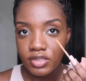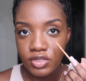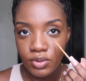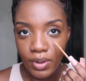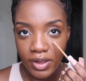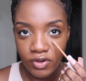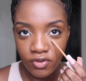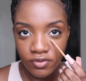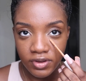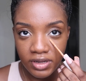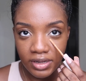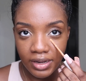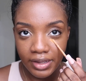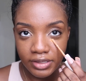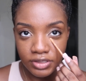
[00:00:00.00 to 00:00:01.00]
so I don't
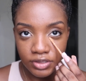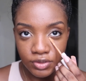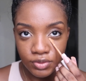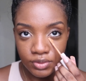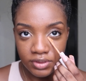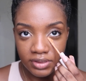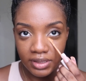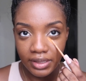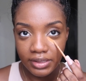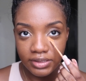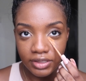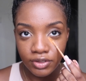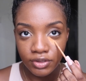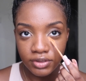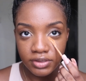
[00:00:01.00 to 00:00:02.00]
really like to use
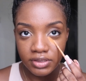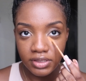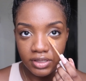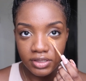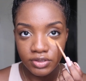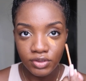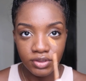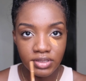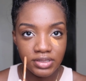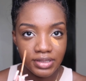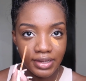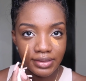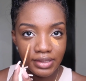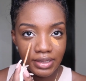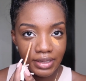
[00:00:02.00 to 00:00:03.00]
lighter concealer, so this is
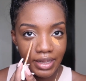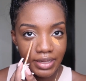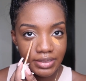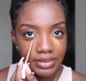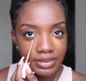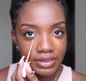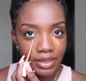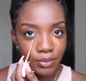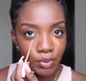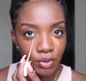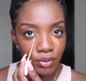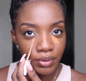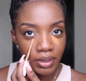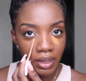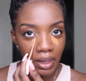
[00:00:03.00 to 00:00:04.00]
like the lightest
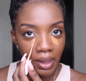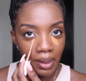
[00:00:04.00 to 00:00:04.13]
outgoing.